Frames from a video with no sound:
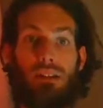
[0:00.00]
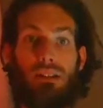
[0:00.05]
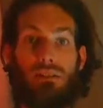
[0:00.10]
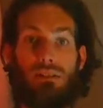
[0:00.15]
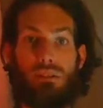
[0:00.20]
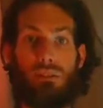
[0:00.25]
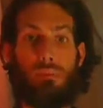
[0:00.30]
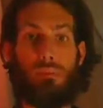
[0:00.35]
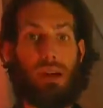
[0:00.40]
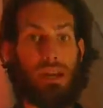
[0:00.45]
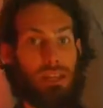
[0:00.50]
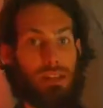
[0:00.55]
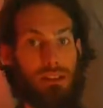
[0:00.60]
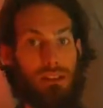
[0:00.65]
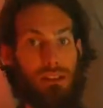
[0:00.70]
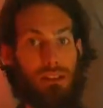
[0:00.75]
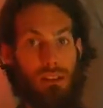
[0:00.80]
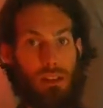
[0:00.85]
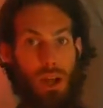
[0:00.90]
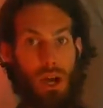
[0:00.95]
you might get a
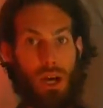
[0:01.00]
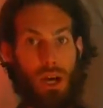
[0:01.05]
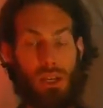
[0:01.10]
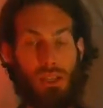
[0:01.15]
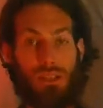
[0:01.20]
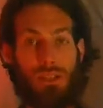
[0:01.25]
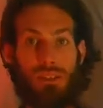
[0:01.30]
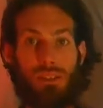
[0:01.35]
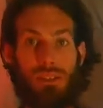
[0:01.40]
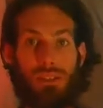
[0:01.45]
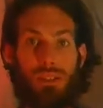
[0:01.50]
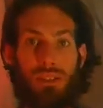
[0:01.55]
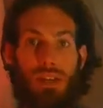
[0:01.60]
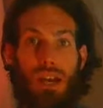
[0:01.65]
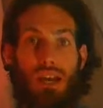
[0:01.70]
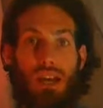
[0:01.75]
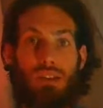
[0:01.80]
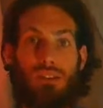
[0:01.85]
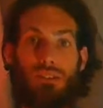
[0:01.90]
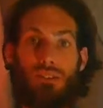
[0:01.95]
little lost.
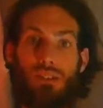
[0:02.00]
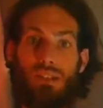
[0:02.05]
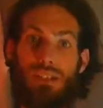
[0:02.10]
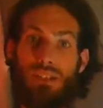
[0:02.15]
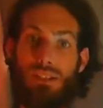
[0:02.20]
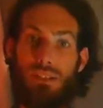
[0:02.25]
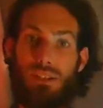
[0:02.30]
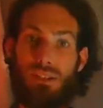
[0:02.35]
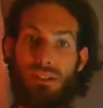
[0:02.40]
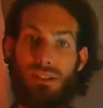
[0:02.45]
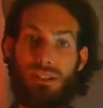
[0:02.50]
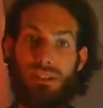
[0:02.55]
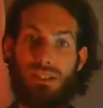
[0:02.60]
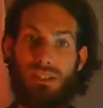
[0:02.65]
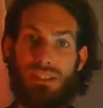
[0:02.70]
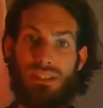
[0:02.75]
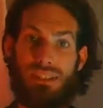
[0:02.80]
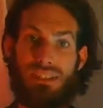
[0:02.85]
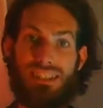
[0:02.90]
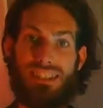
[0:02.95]
And your listener
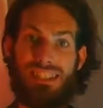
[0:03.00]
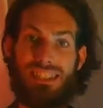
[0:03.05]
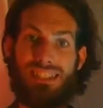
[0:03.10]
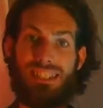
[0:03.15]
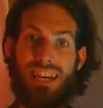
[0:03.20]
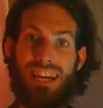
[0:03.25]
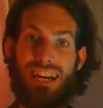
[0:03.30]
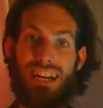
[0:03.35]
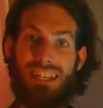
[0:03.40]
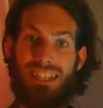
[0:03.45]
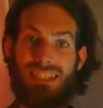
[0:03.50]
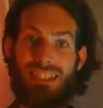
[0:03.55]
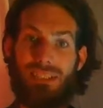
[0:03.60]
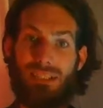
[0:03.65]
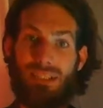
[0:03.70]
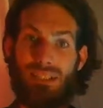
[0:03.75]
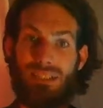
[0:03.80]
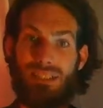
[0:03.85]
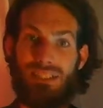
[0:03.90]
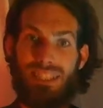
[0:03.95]
is going to say,
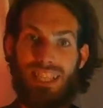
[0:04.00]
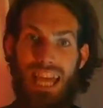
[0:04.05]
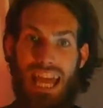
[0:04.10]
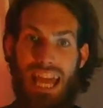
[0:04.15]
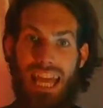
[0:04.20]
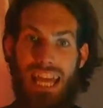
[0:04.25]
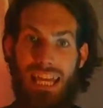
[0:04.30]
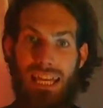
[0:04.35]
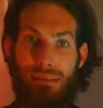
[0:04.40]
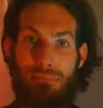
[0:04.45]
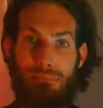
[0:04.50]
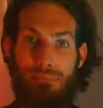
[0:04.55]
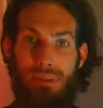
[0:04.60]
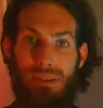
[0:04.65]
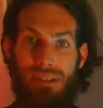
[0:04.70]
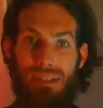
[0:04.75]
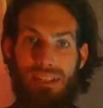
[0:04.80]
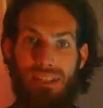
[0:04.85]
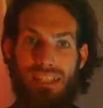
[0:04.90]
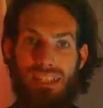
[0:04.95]
oh, lame.
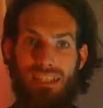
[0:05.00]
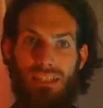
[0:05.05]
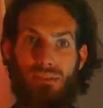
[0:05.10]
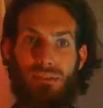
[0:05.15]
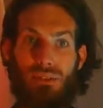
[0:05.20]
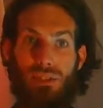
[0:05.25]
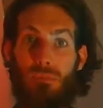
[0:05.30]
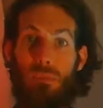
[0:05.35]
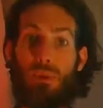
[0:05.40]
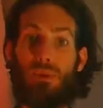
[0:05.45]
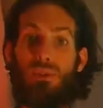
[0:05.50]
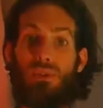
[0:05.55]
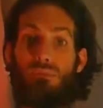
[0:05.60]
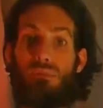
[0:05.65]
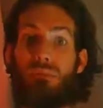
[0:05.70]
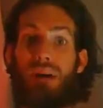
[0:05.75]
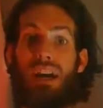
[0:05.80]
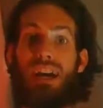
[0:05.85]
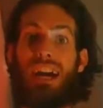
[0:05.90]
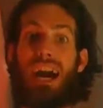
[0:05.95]
You were supposed to be
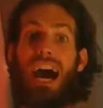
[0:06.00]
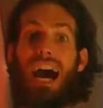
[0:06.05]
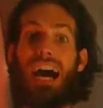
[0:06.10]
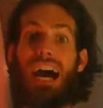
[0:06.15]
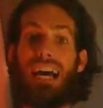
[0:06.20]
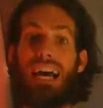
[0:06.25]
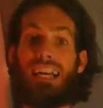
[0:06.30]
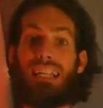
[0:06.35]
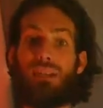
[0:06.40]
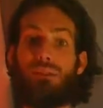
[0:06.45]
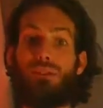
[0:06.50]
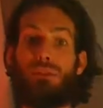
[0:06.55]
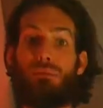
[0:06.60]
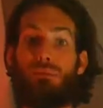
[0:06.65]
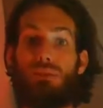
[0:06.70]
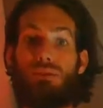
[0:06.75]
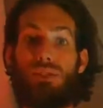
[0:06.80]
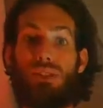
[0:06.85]
my guide. You were supposed to